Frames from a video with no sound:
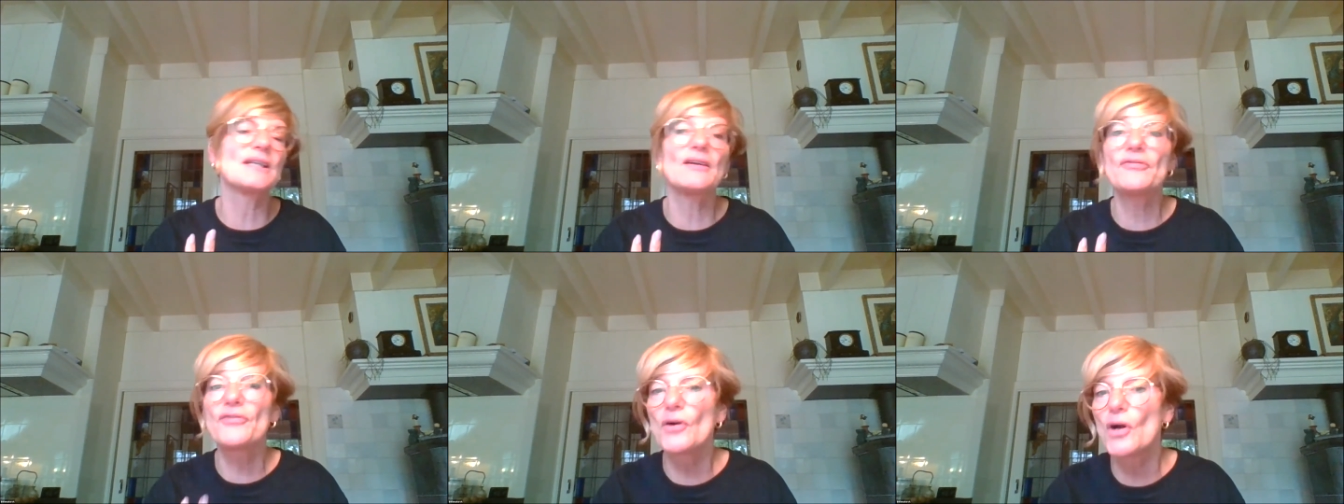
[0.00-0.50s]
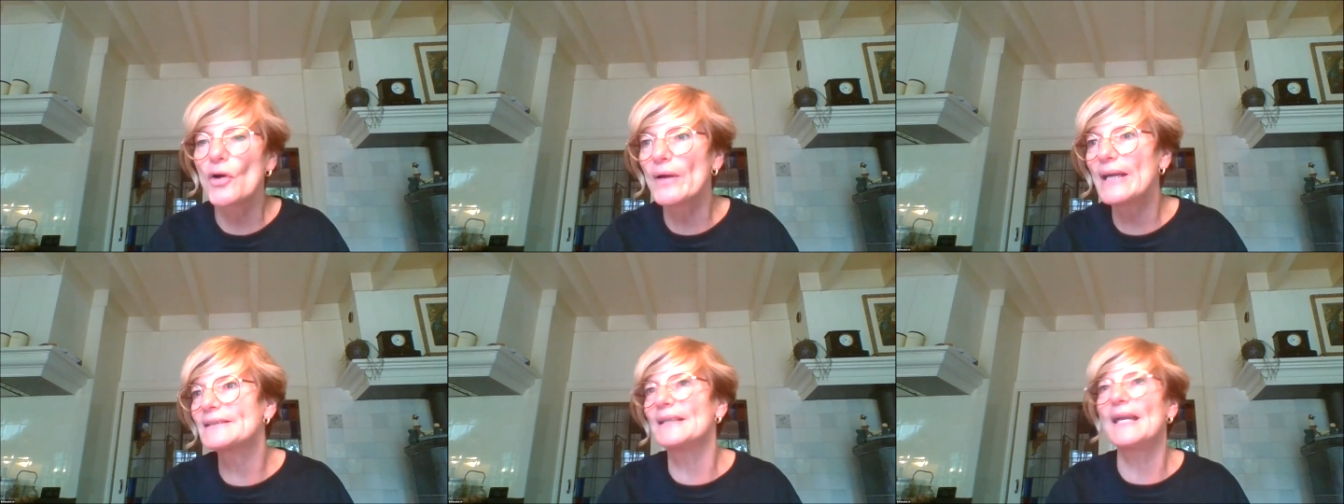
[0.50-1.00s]
afford
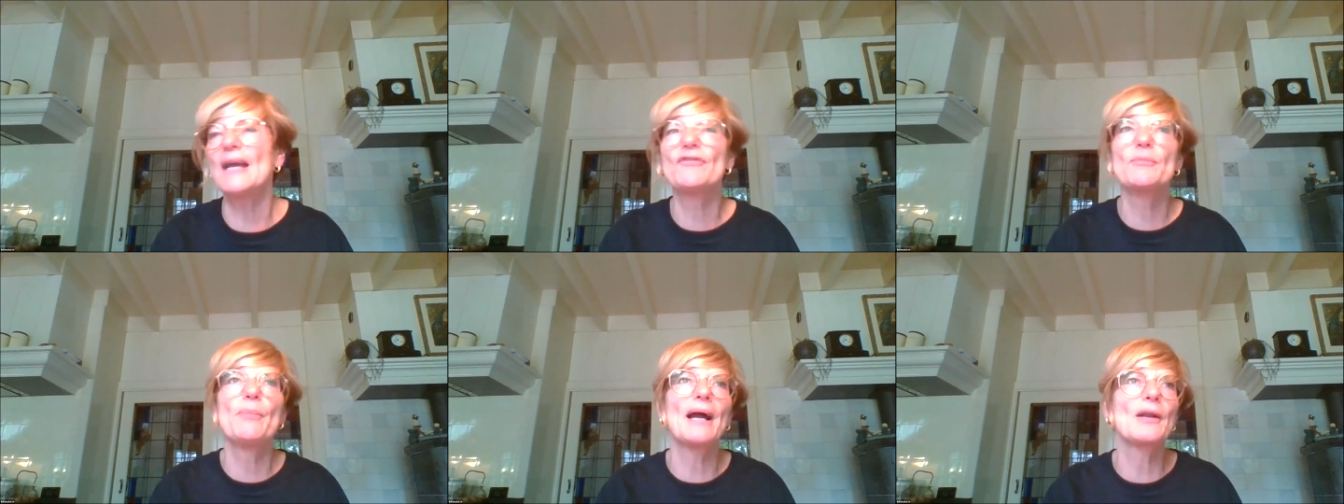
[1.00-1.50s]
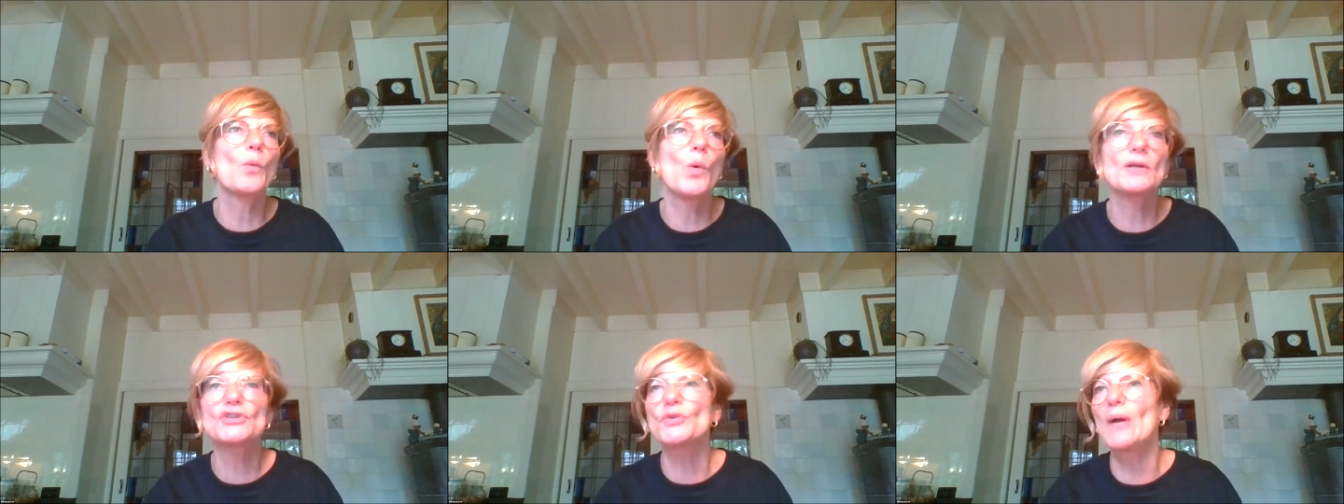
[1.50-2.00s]
it, and everybody
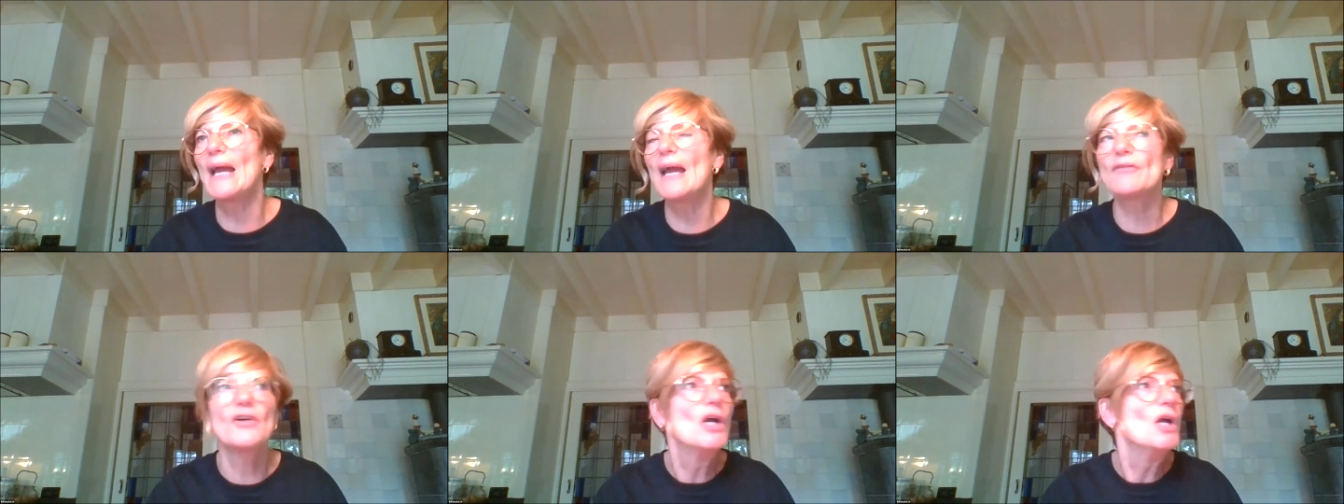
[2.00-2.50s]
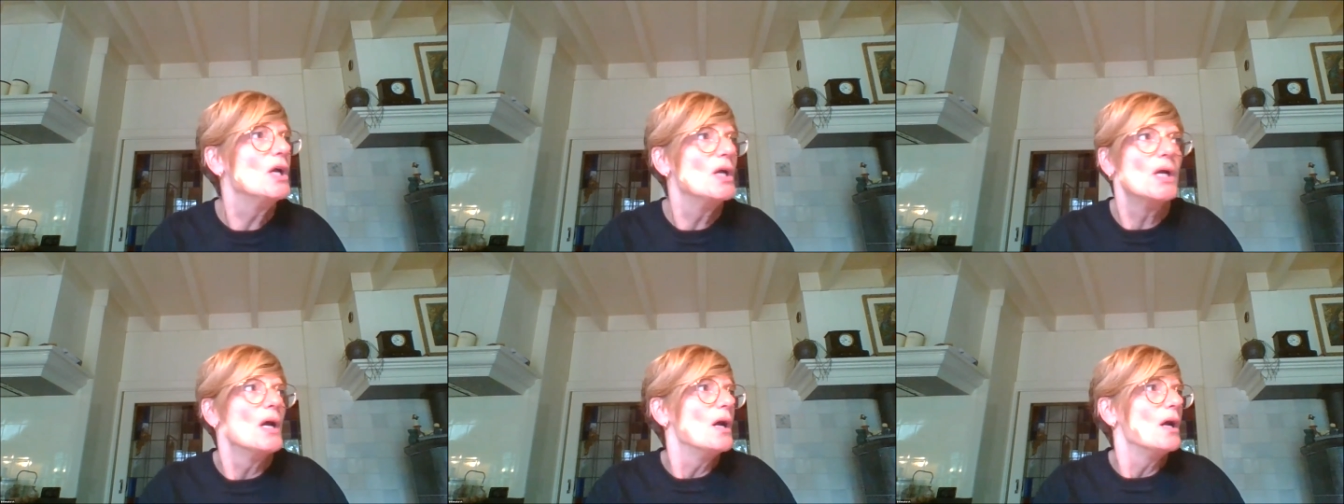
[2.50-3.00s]
wants to have
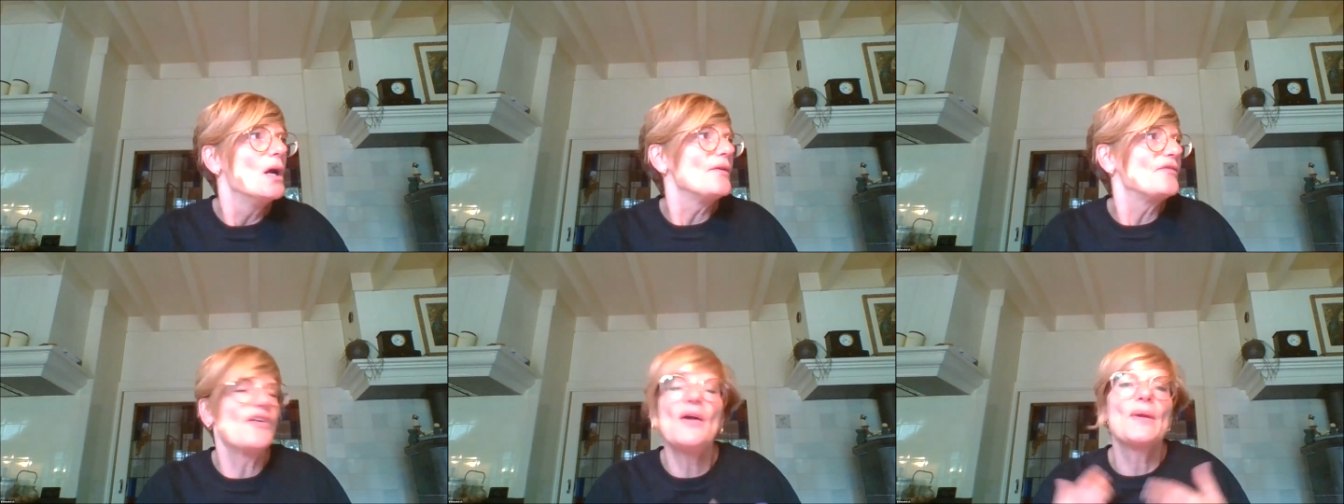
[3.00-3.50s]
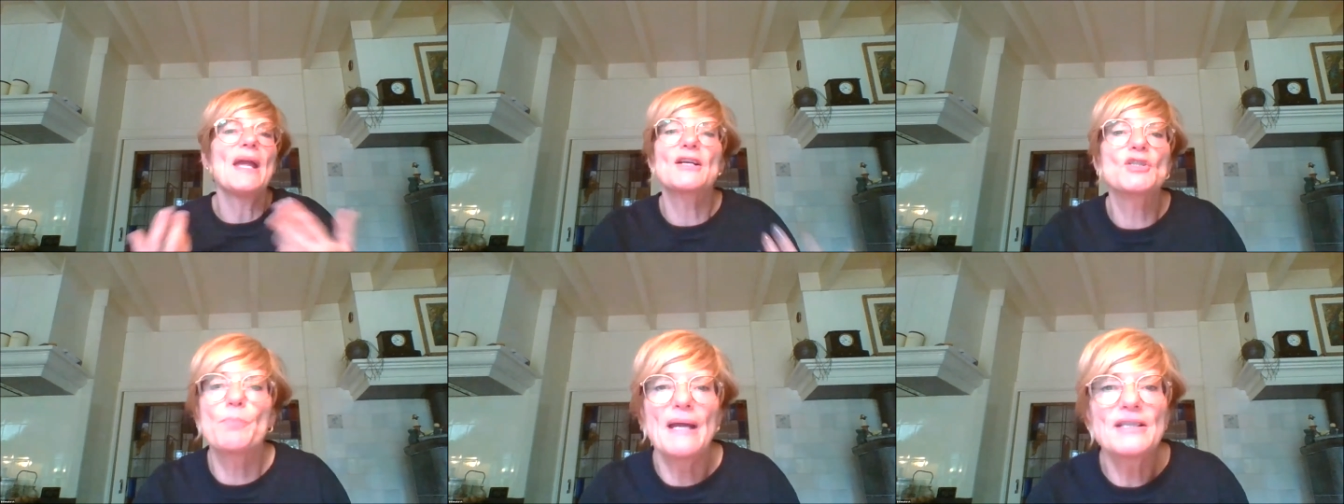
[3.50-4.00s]
very
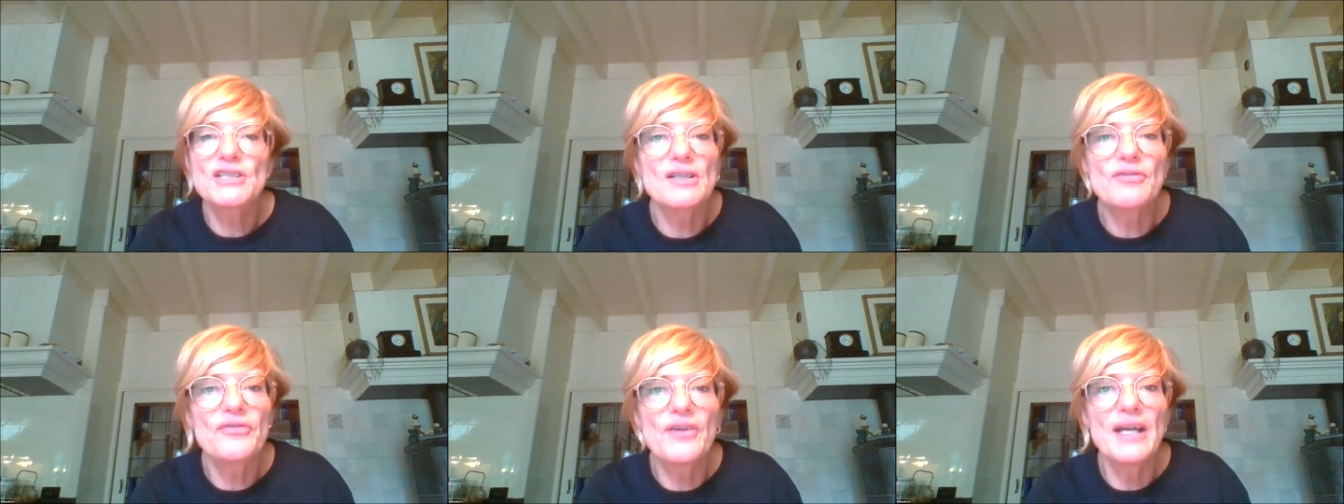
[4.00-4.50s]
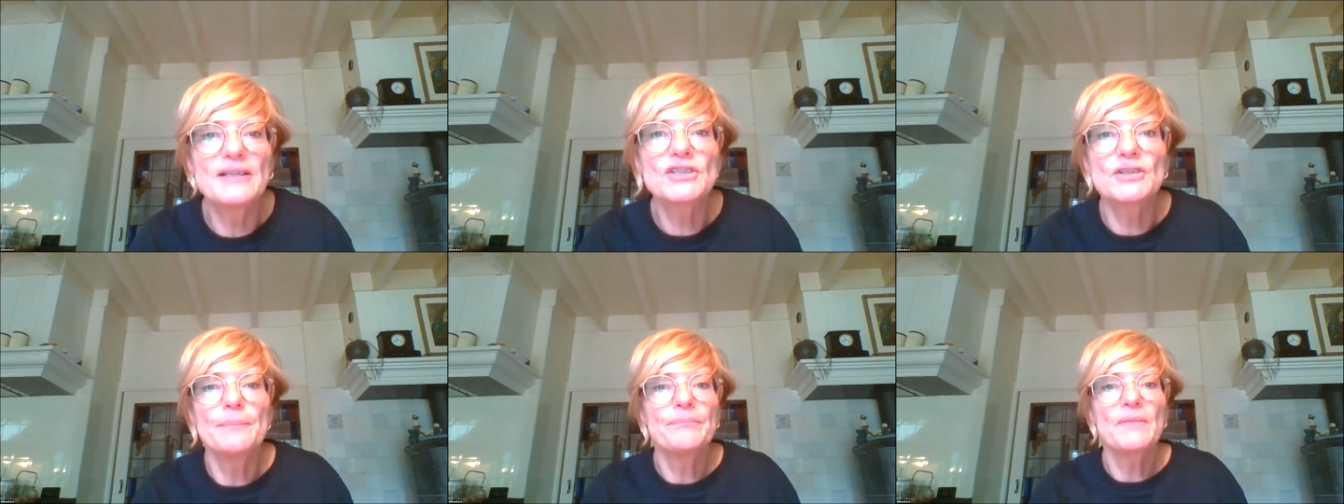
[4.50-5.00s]
expensive
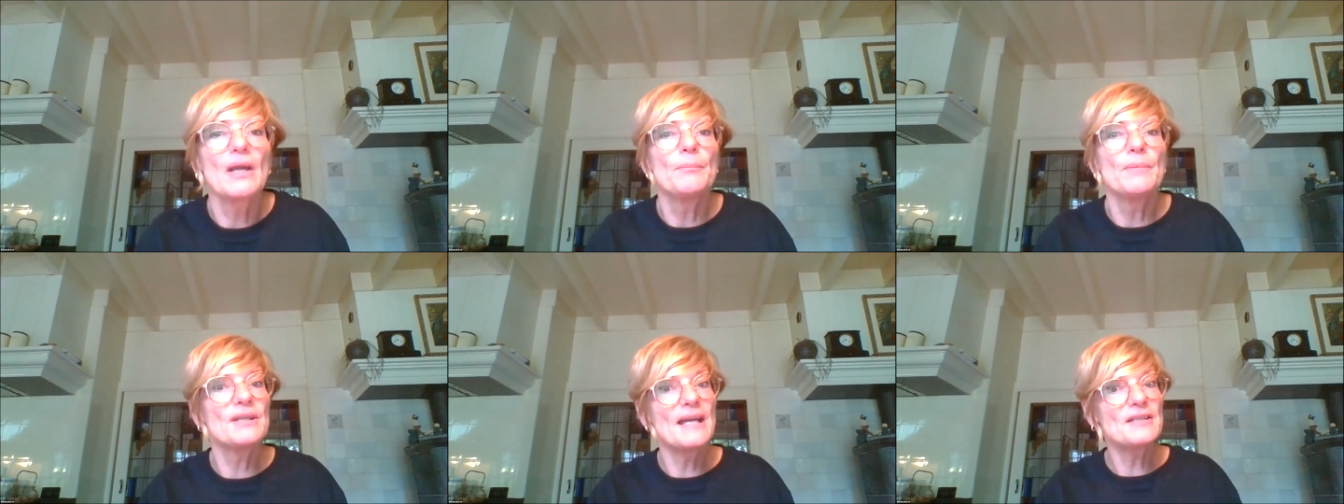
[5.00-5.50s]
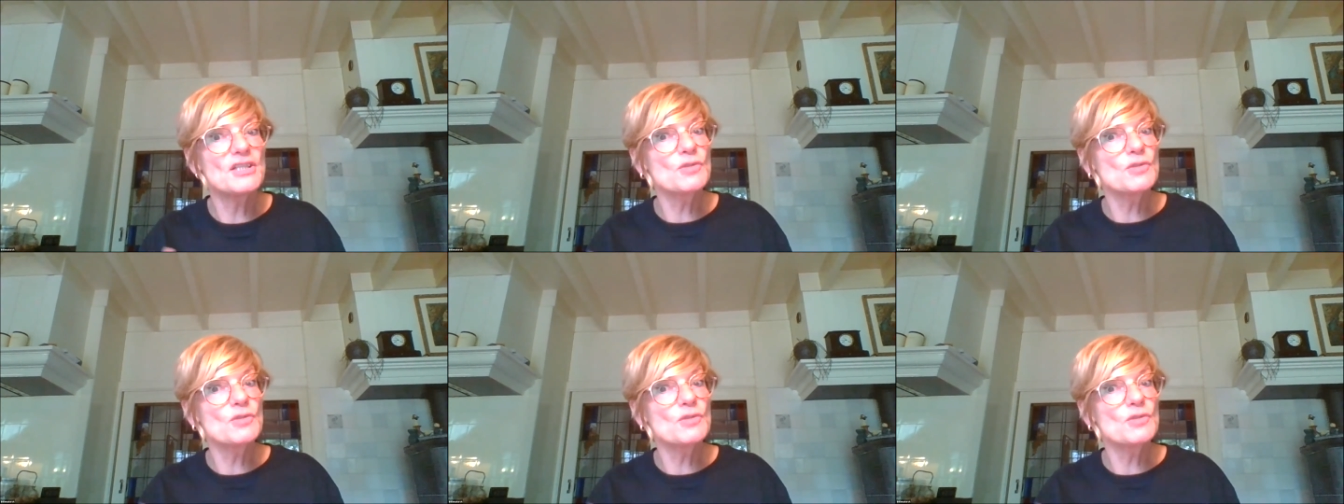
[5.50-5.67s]
things. But that is